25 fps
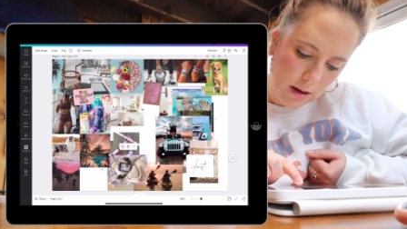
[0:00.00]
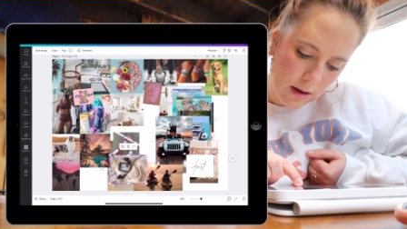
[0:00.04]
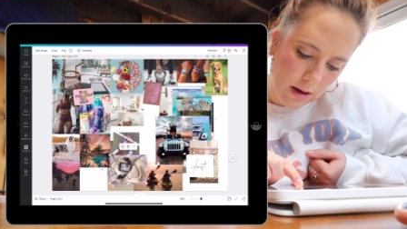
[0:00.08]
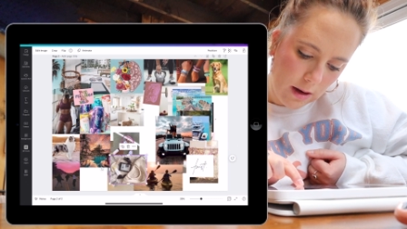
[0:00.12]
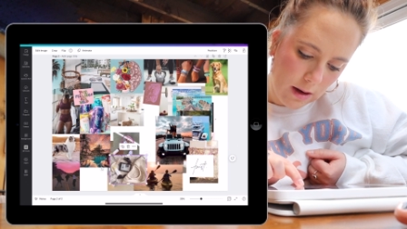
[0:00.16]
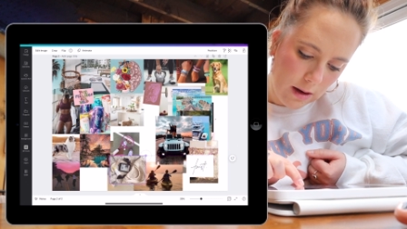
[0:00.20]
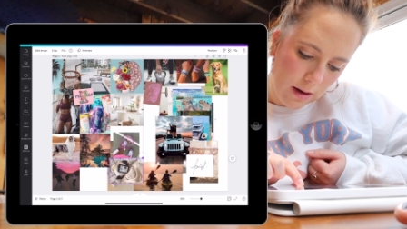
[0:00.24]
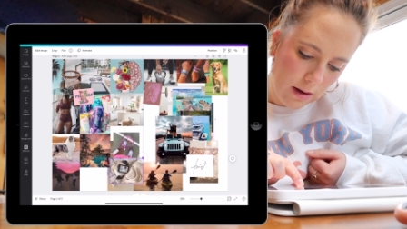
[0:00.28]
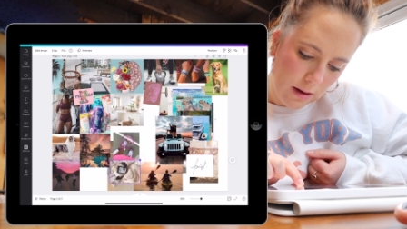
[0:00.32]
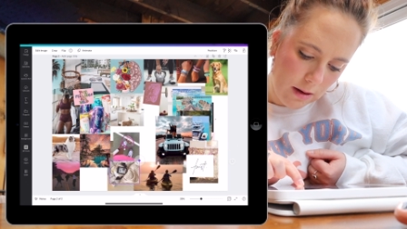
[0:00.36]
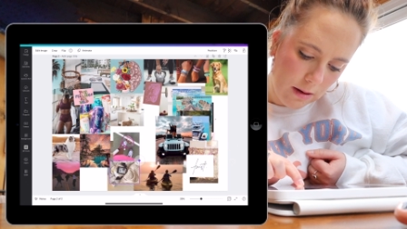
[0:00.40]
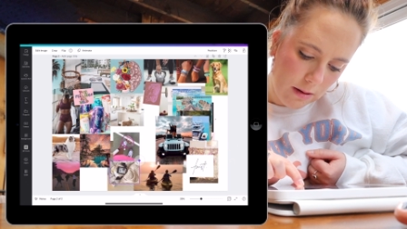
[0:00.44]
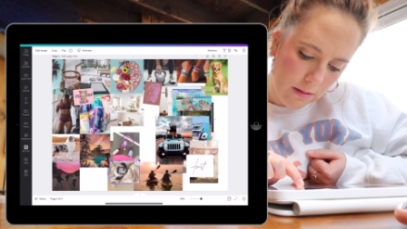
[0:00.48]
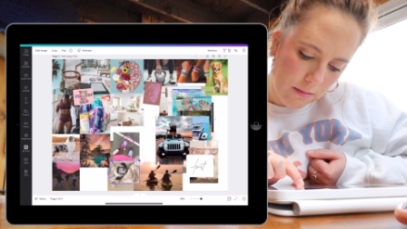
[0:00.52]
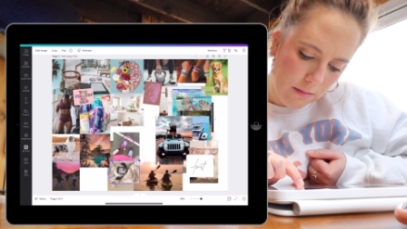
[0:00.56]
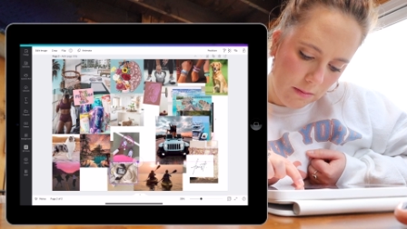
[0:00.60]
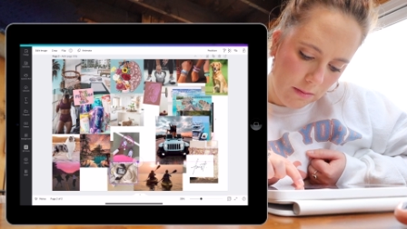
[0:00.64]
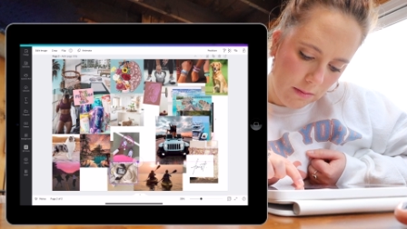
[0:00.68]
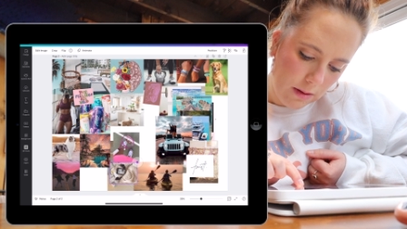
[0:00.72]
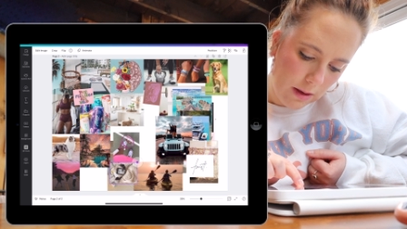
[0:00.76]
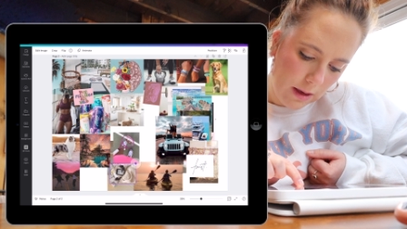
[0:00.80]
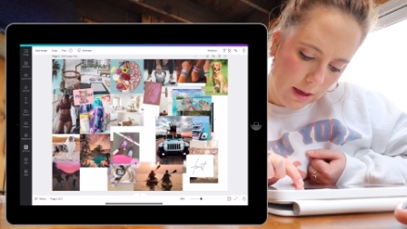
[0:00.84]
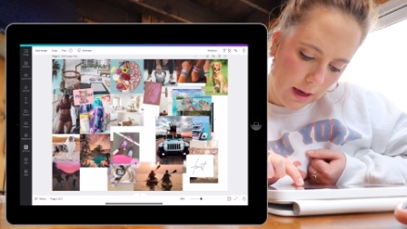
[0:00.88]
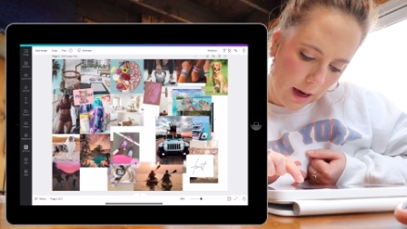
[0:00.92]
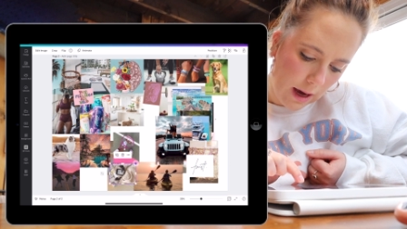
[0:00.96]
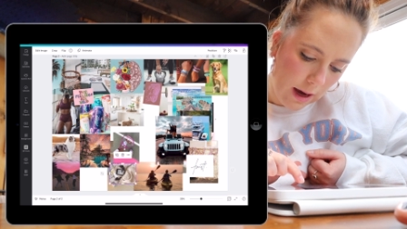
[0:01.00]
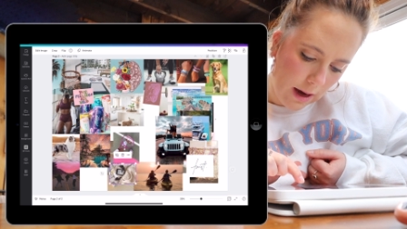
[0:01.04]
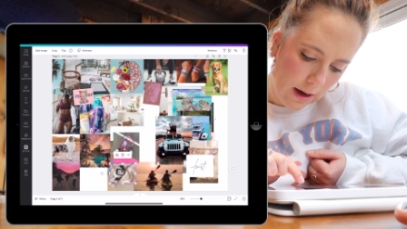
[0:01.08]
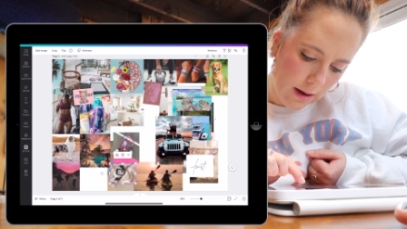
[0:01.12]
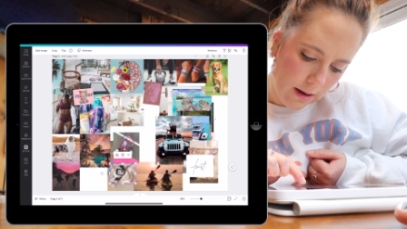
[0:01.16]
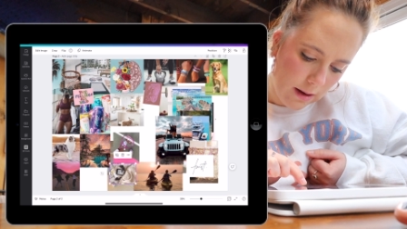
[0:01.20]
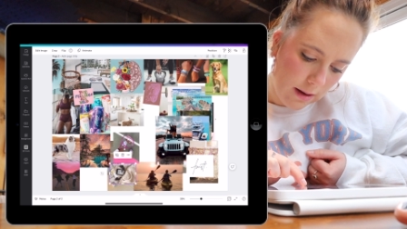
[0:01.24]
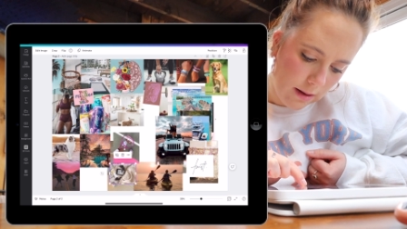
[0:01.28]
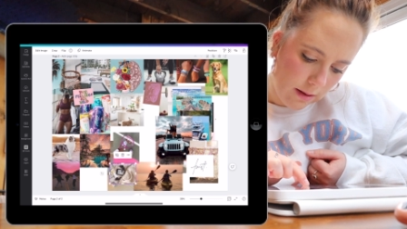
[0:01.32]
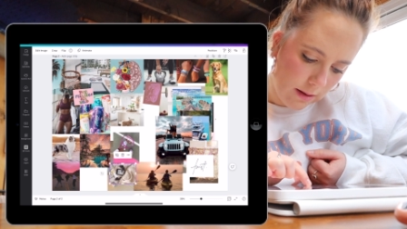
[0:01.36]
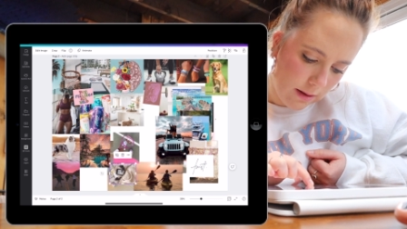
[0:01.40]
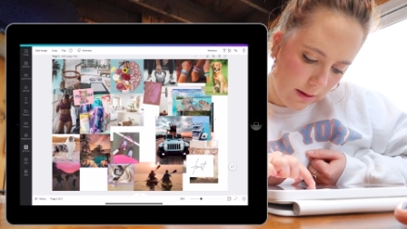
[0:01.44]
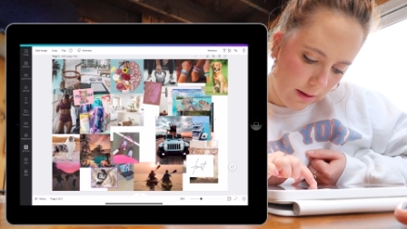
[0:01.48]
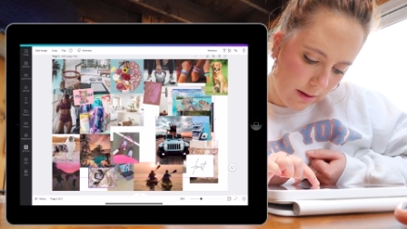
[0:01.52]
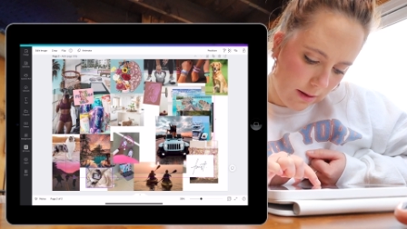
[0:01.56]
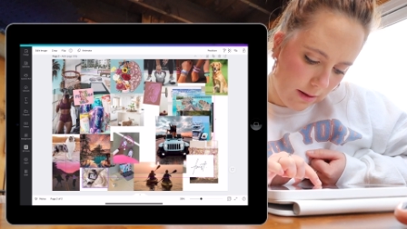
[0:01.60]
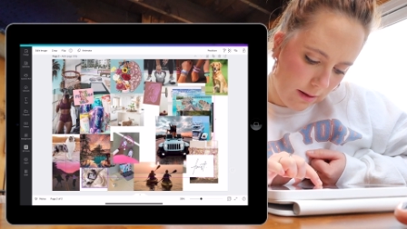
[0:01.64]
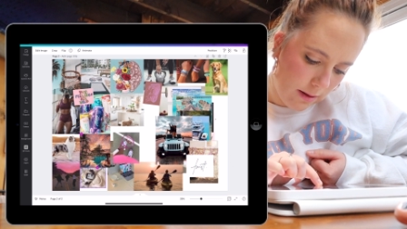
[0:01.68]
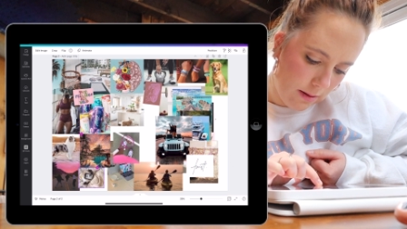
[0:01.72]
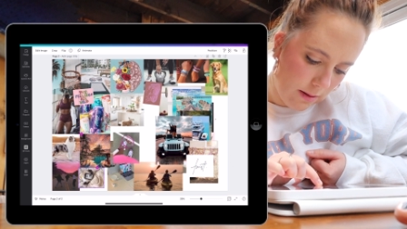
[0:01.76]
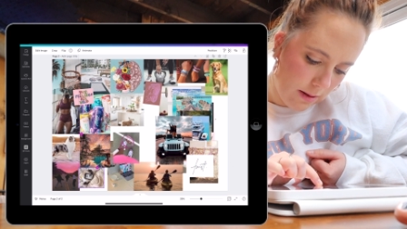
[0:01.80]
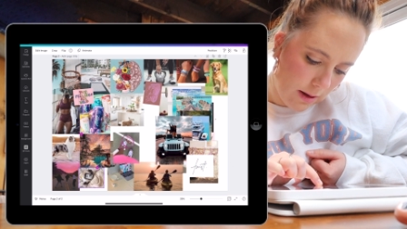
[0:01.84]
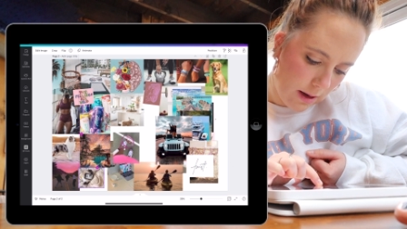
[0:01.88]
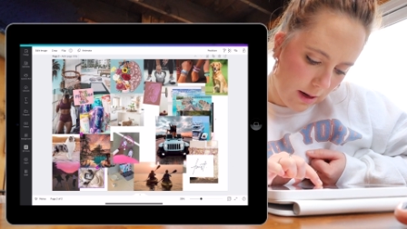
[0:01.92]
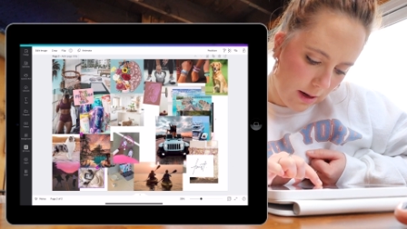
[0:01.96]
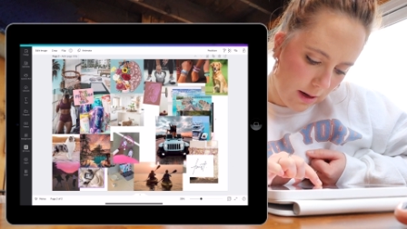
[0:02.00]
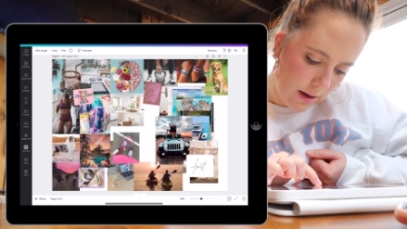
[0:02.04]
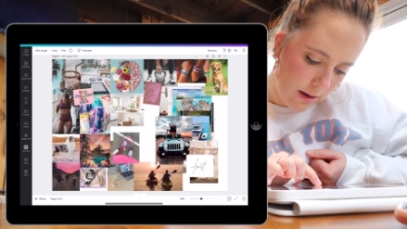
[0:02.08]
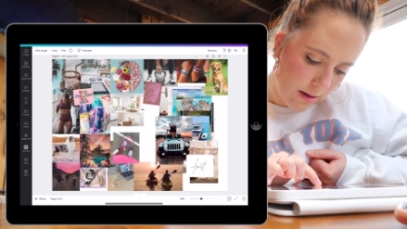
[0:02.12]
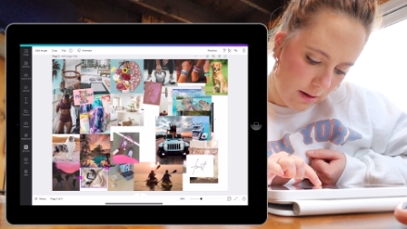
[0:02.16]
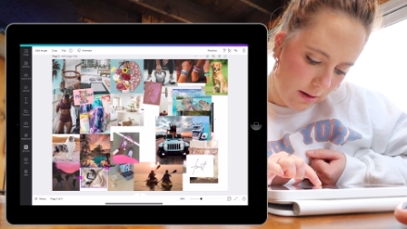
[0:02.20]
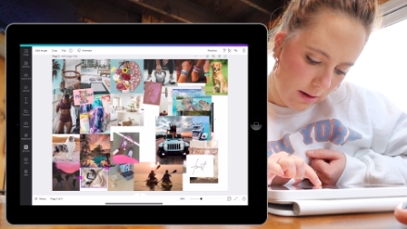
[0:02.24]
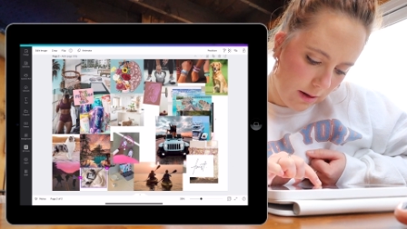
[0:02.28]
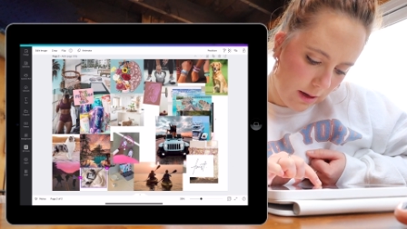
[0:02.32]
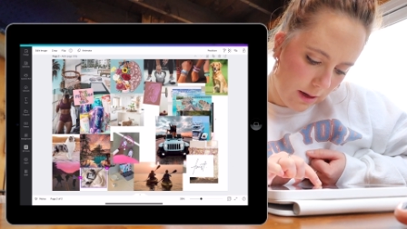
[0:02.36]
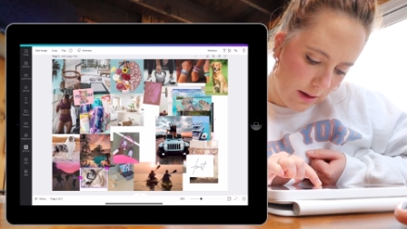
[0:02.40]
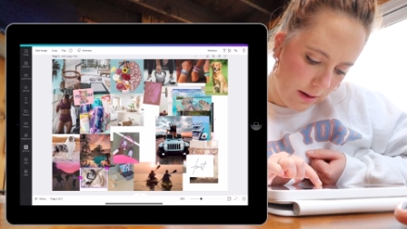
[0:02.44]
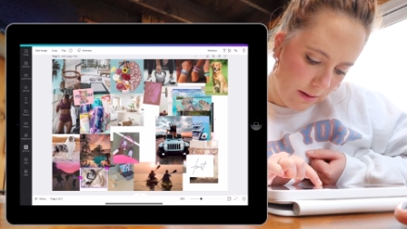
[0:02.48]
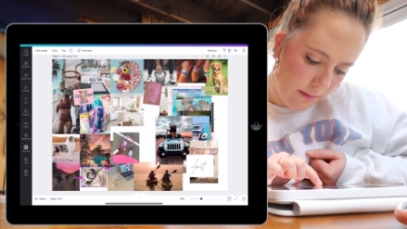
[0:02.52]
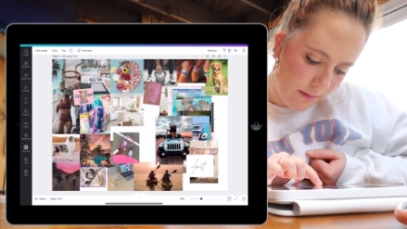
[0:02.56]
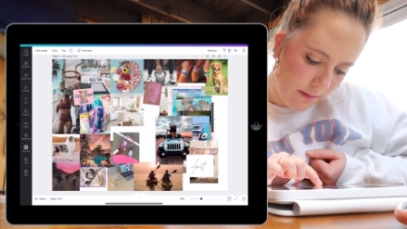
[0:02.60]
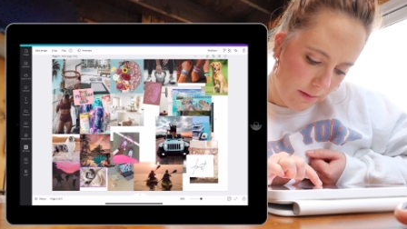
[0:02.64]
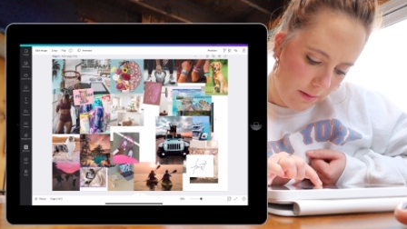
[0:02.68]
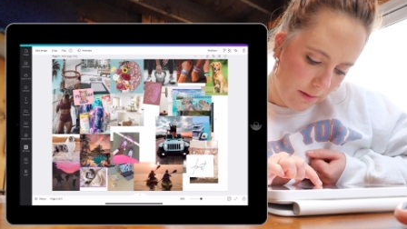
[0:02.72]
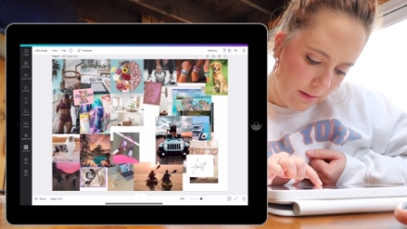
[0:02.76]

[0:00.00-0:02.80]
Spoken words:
Yeah, let's do that actually.